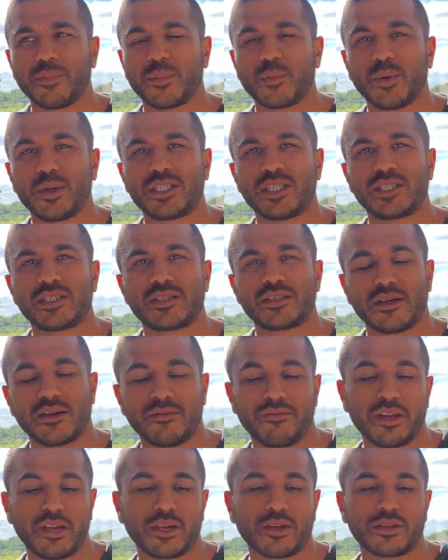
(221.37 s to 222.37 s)
which is a
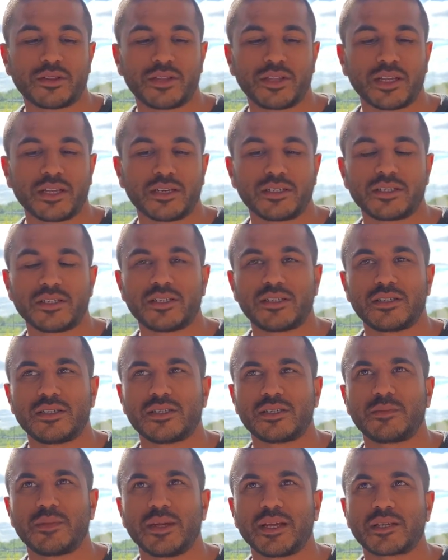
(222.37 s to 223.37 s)
really good thing to
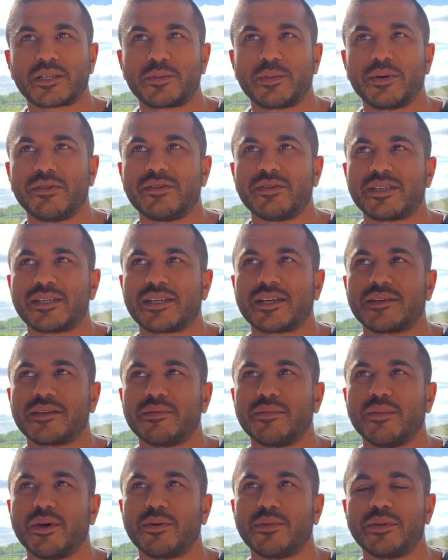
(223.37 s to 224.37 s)
just be experiencing at the
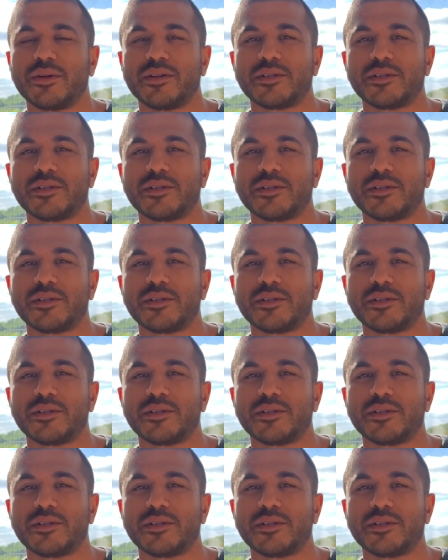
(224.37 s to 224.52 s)
moment